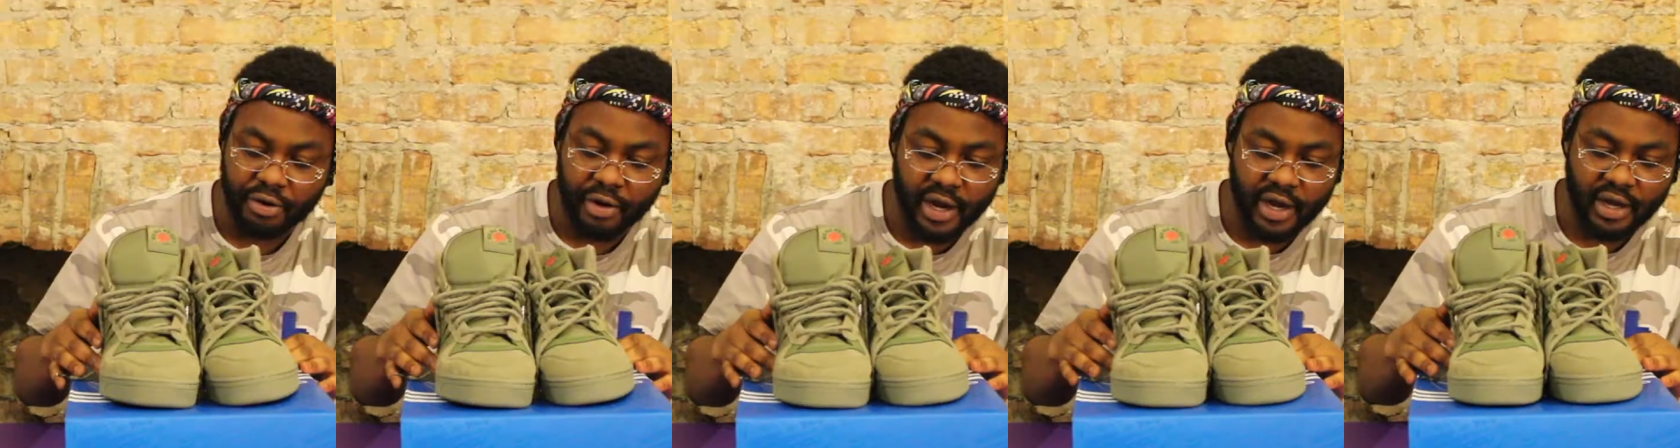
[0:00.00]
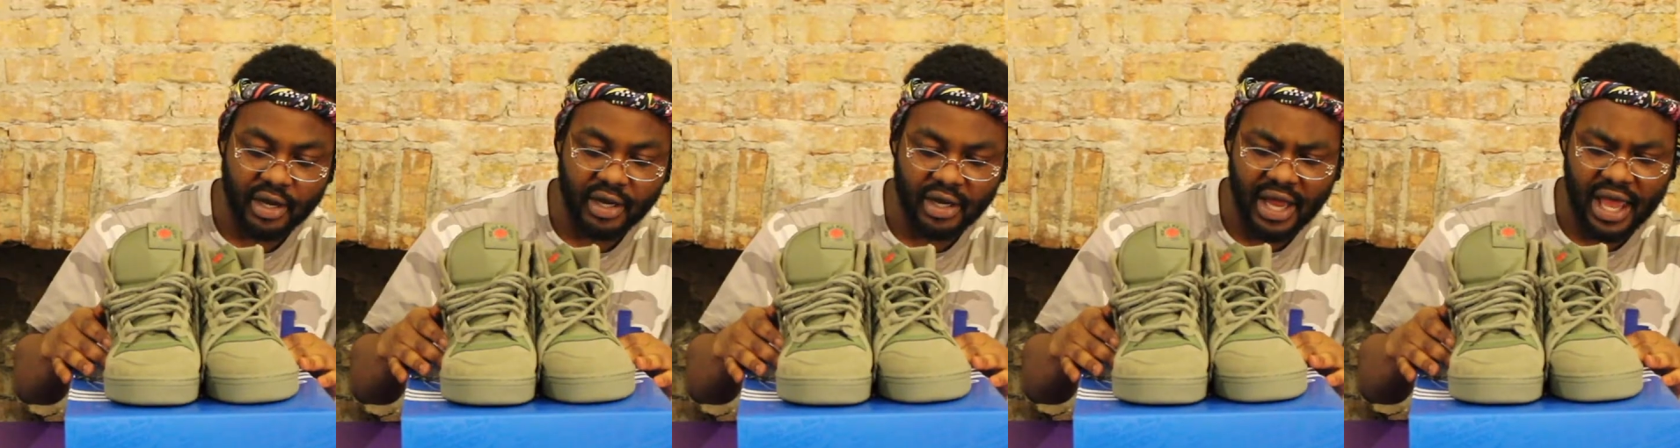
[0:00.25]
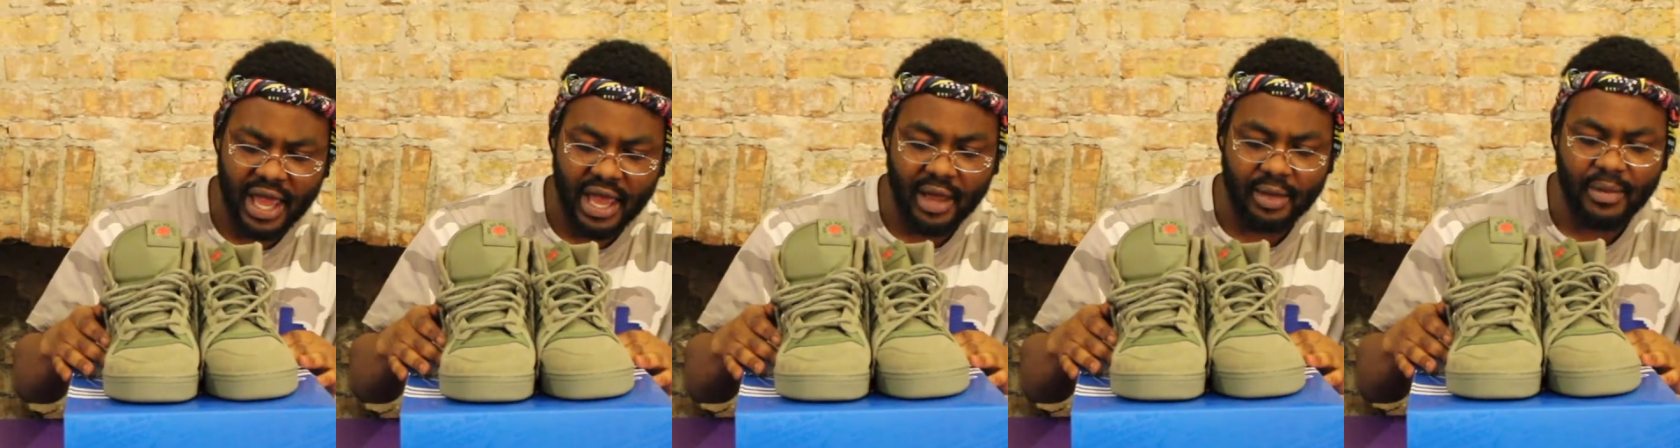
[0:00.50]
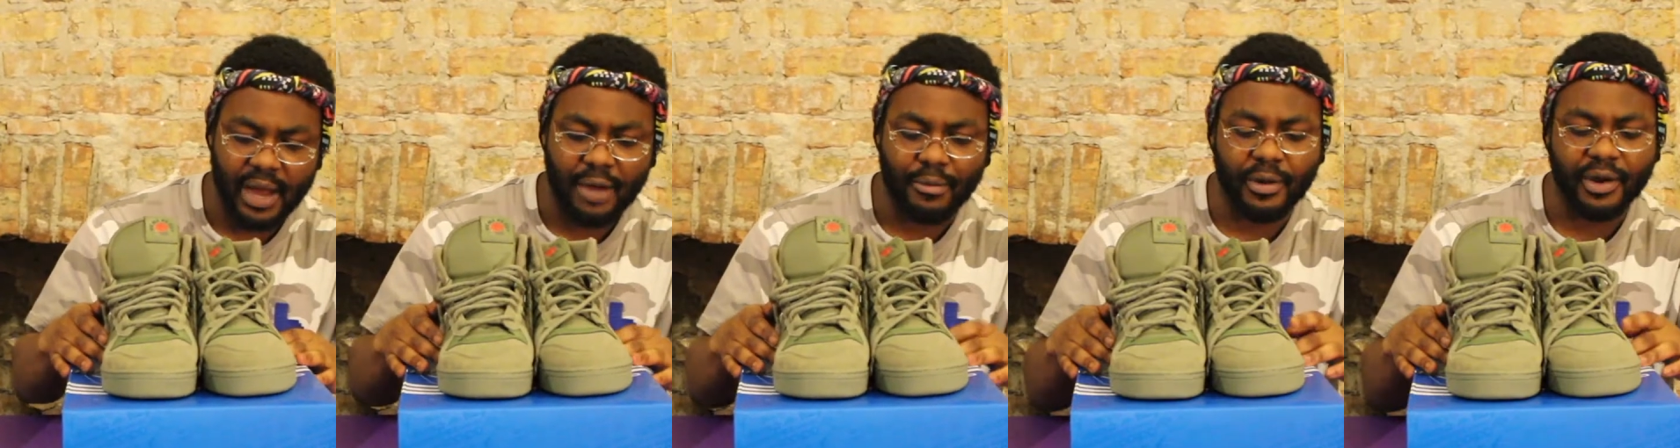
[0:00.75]
Great
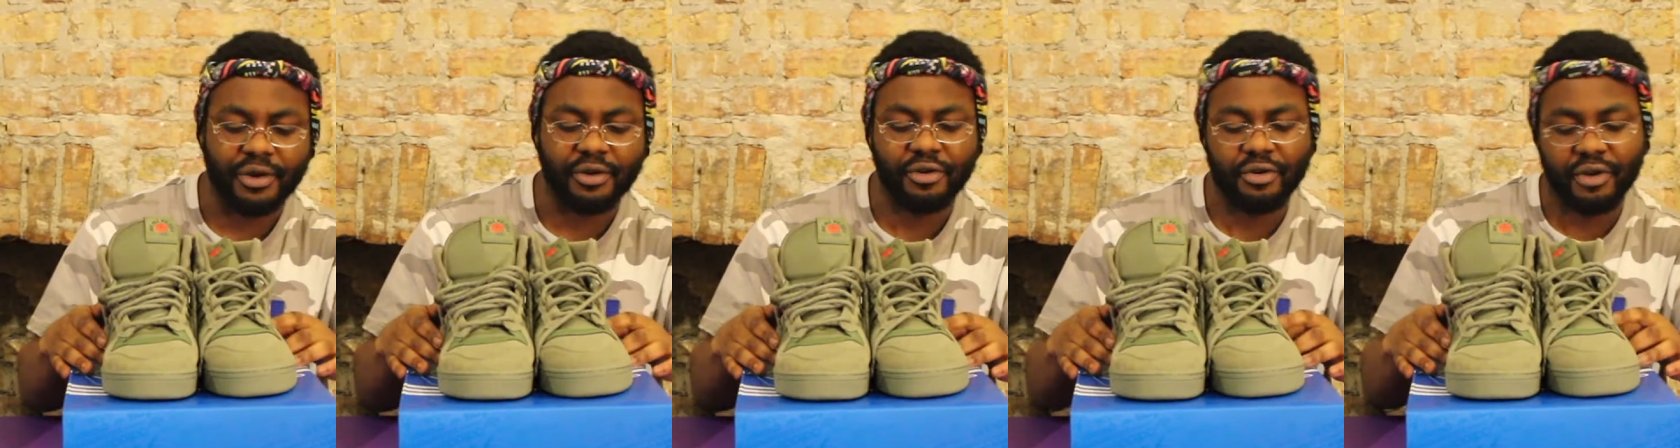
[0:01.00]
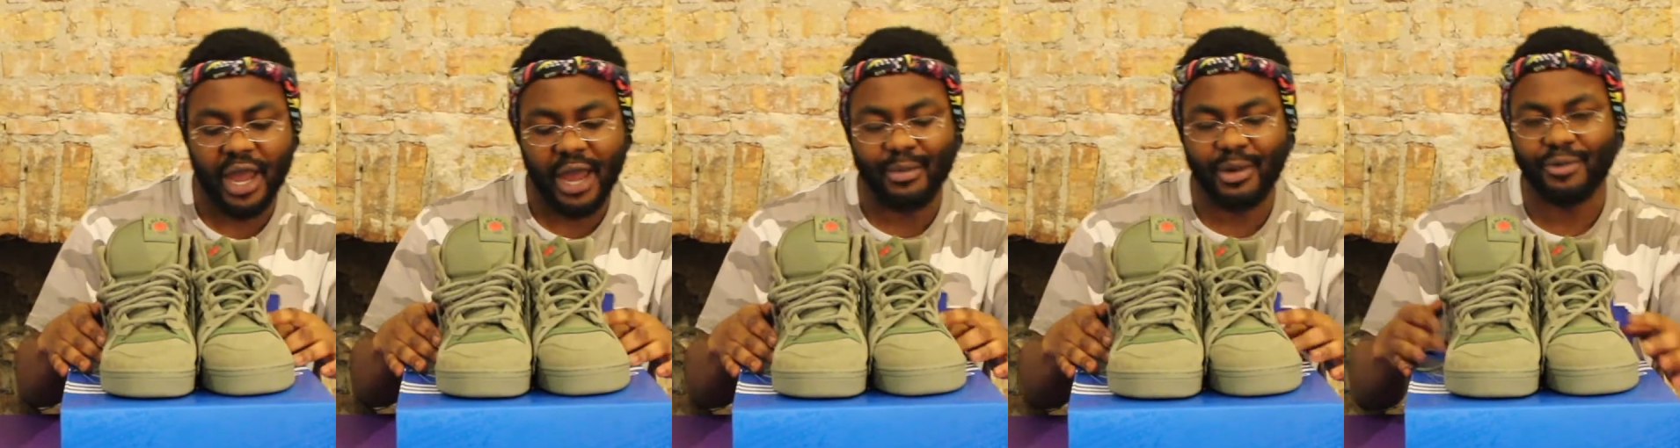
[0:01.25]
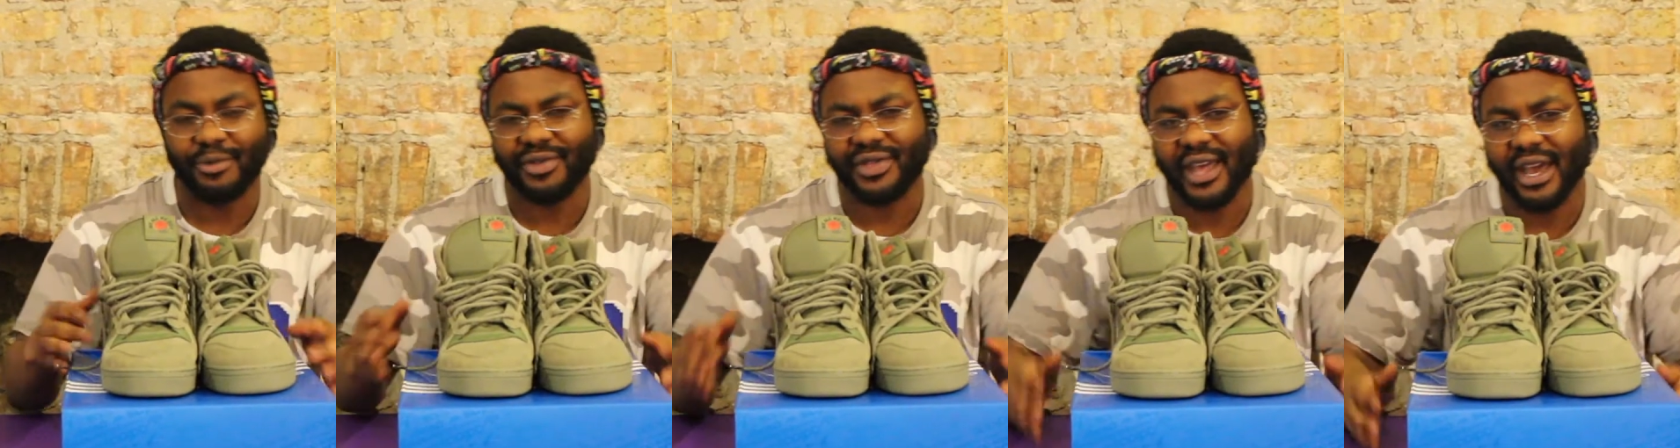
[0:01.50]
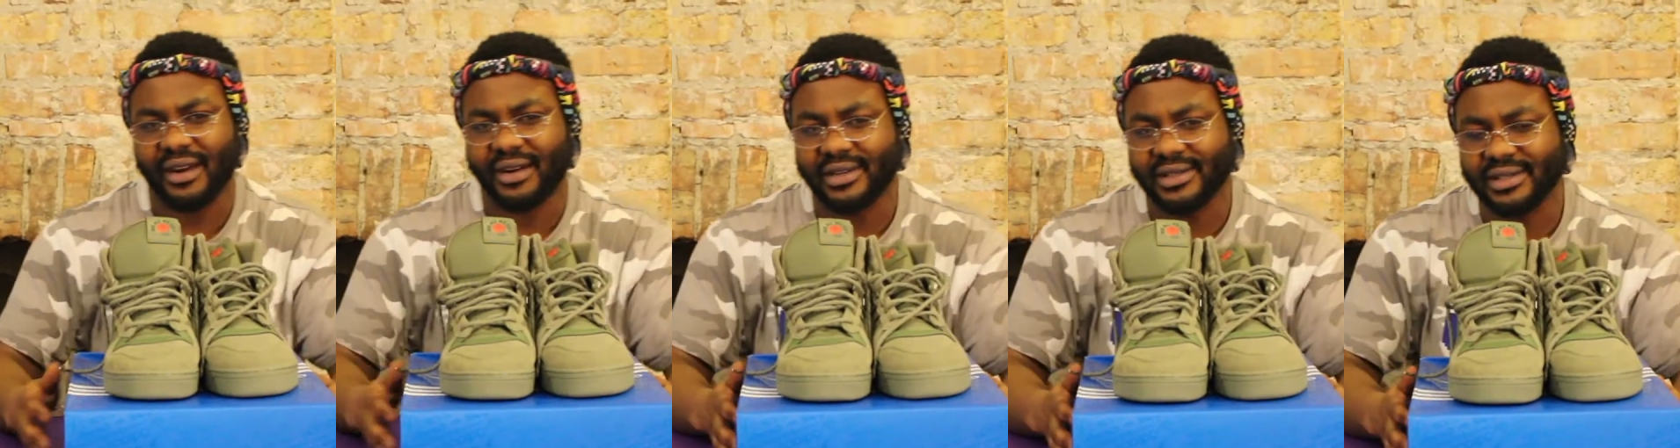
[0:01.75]
collab. I wonder who came up with
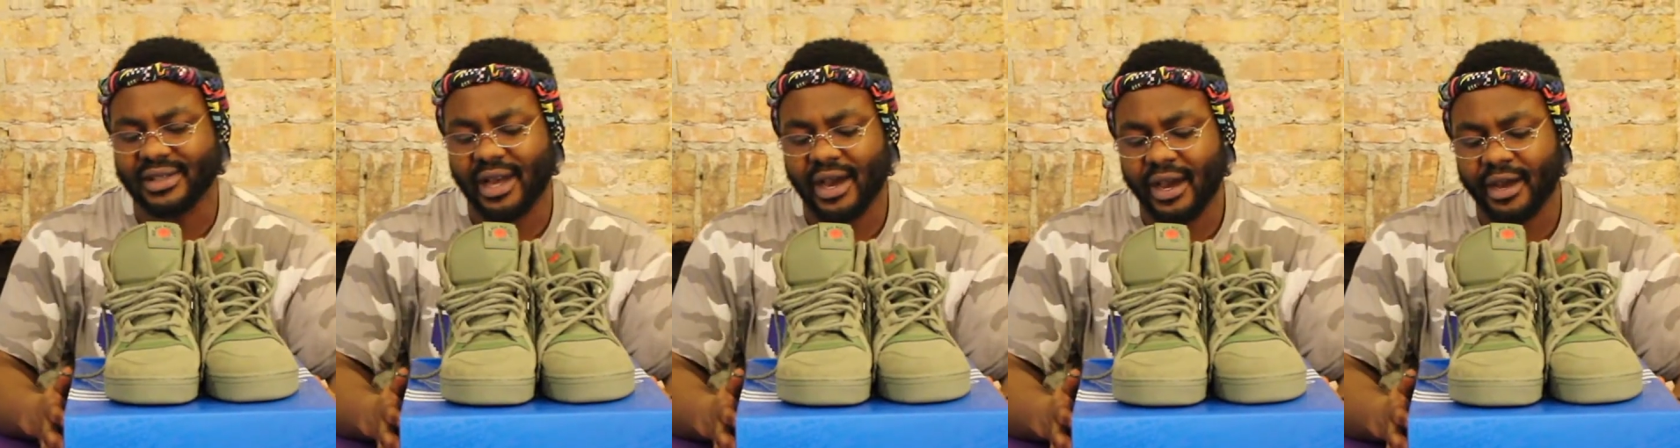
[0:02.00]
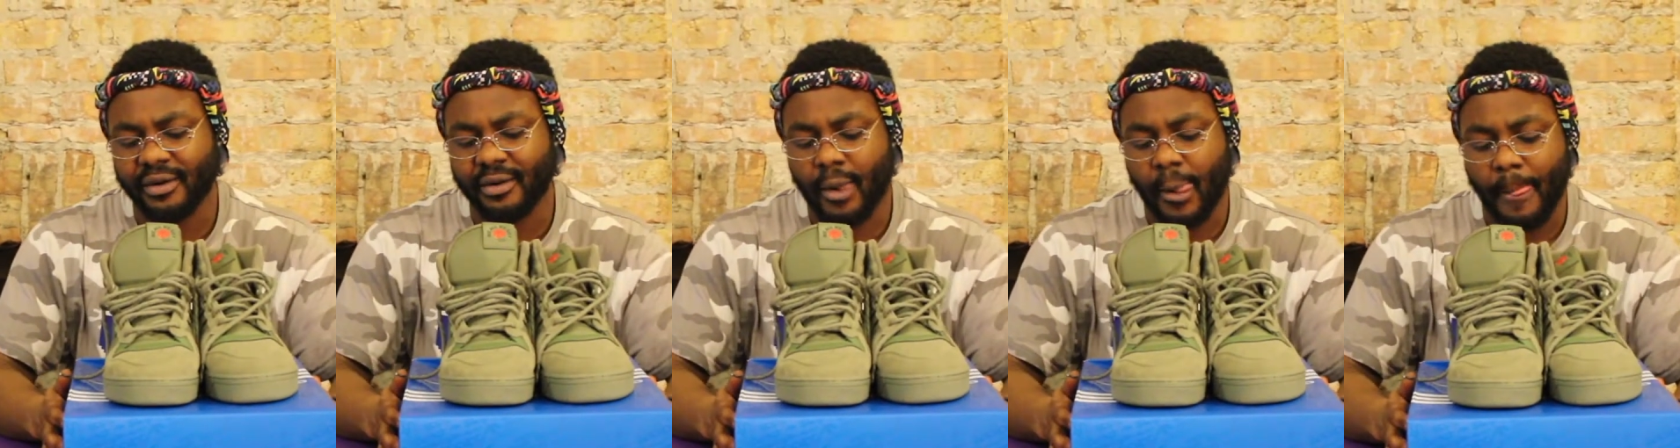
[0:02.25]
that design.